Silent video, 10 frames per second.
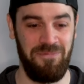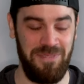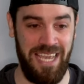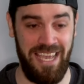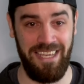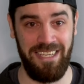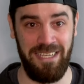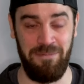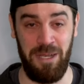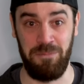Yeah,
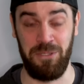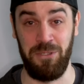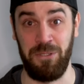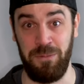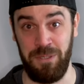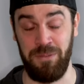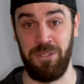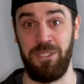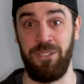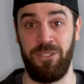I'm stoked to be able
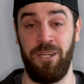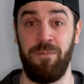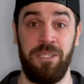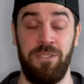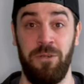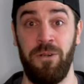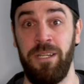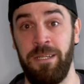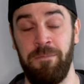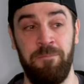to share my
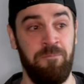story, and,